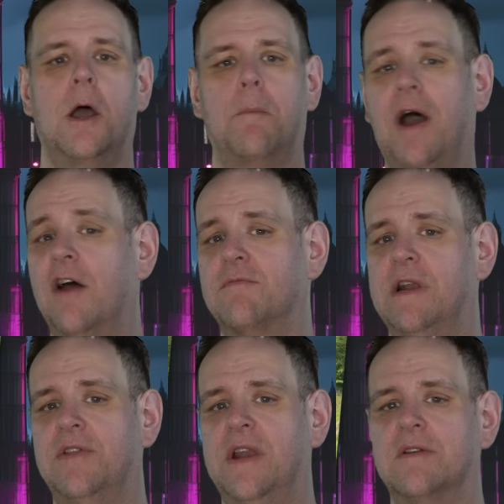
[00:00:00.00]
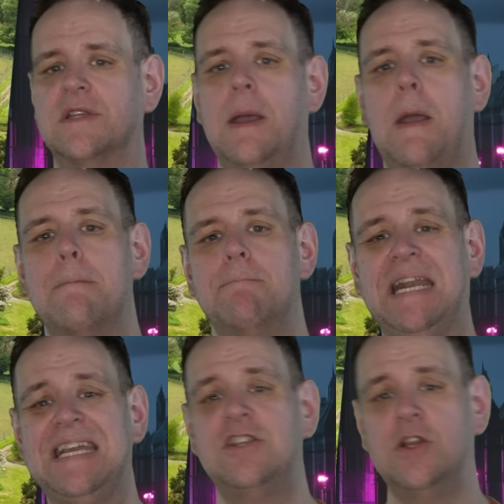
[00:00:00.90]
Apart from anything else,
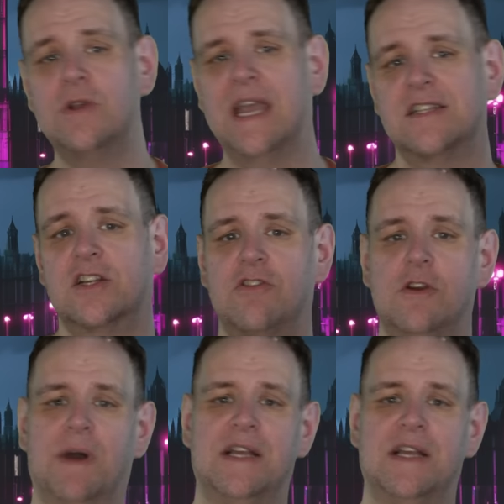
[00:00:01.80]
many do get screwed